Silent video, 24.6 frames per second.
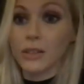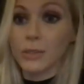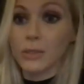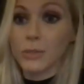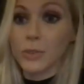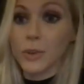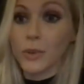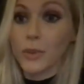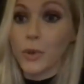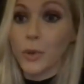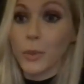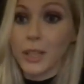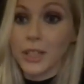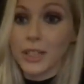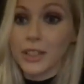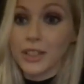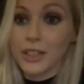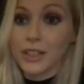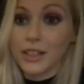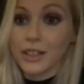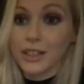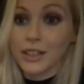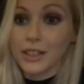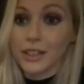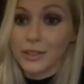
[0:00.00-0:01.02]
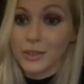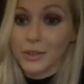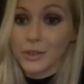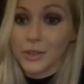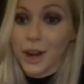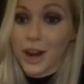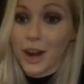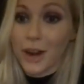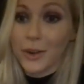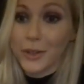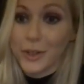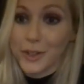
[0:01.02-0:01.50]
performing to
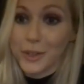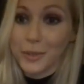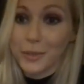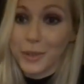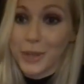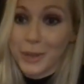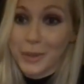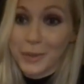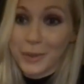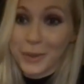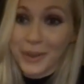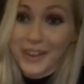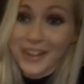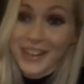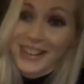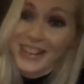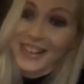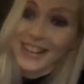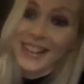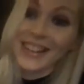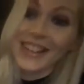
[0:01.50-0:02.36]
crowds of people.